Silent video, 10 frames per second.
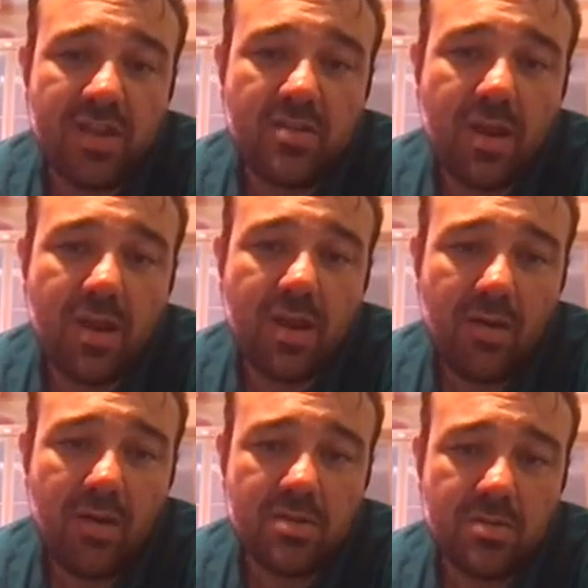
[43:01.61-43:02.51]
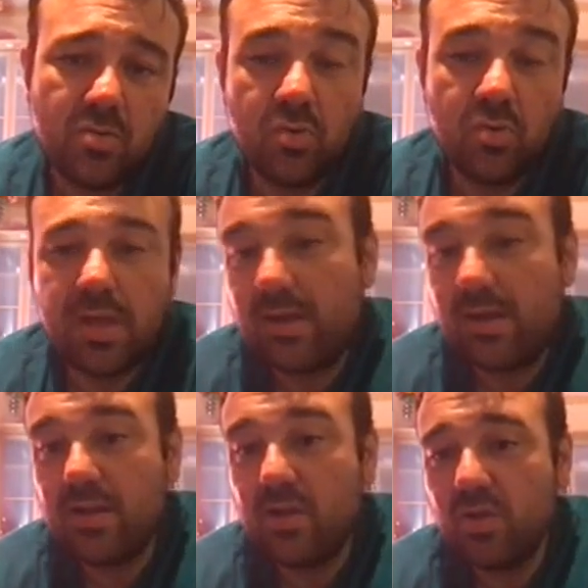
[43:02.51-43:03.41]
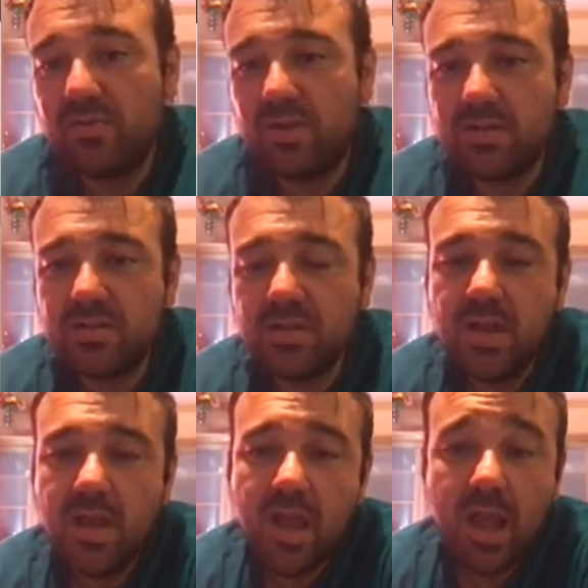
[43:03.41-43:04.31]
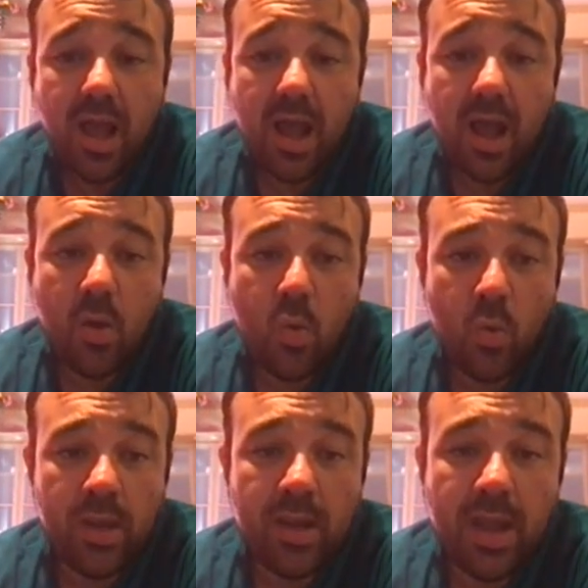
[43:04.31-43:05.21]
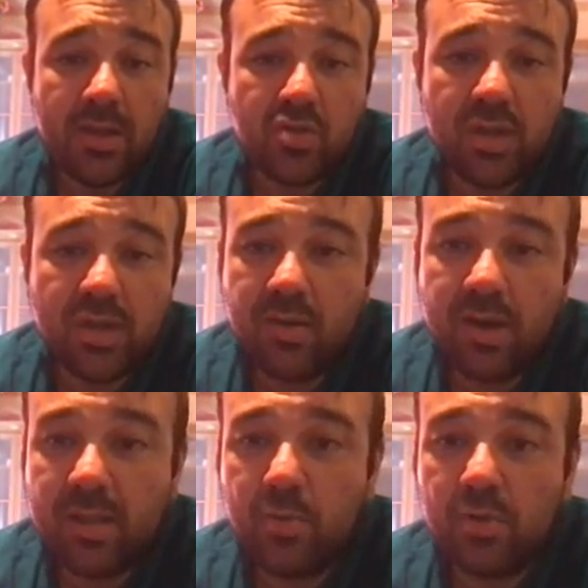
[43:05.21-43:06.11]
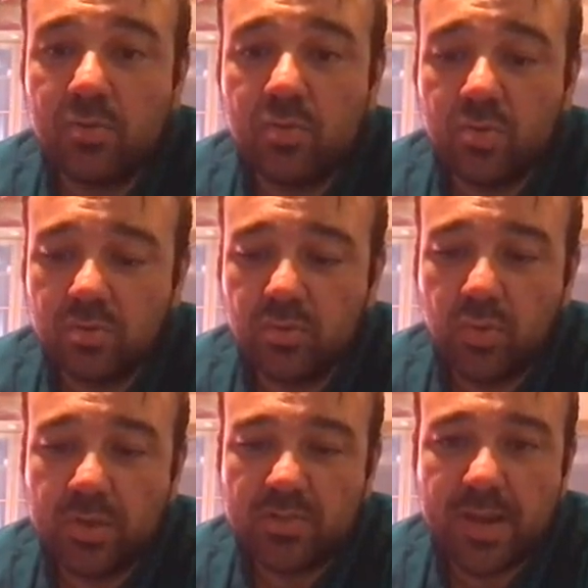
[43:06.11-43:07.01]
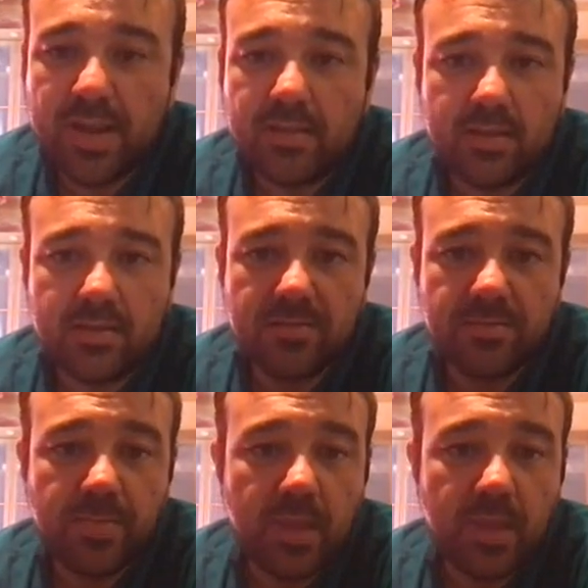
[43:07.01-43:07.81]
radio louds to the early universe, we actually are able to explain this.